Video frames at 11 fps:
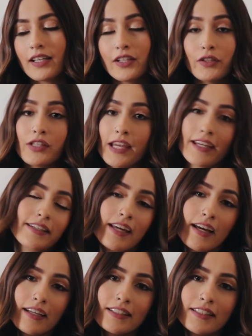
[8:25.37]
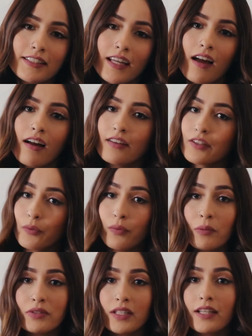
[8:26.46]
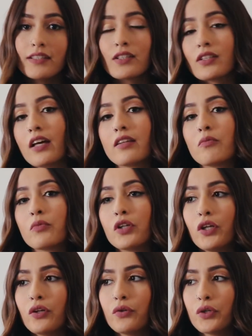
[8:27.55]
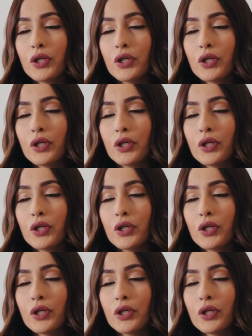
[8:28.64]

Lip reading: You take tests on their website to tell them what you